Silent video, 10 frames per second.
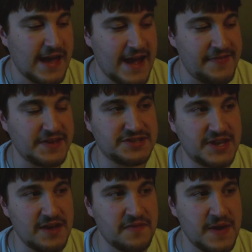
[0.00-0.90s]
and they
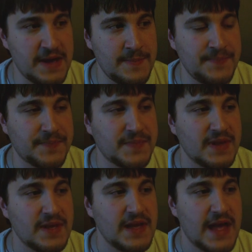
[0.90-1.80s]
save him.
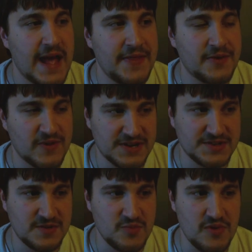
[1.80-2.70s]
And the
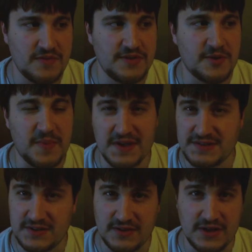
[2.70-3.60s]
rest of the movie, they're
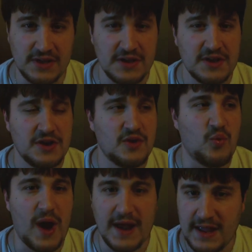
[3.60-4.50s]
basically
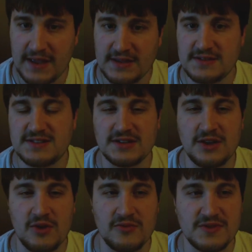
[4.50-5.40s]
waiting to
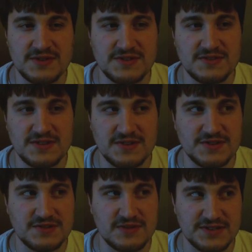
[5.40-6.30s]
go to this to
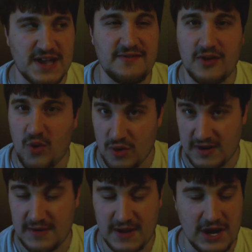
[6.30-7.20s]
this because they have a
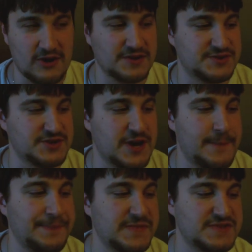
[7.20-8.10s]
court hearing
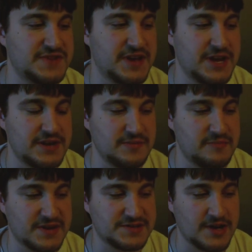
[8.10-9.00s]
set, so they get
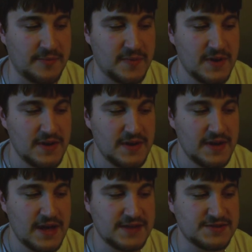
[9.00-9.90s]
mixed up
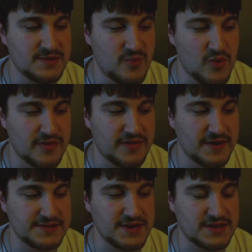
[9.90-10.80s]
in some more
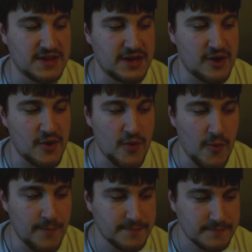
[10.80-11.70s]
things. Like they go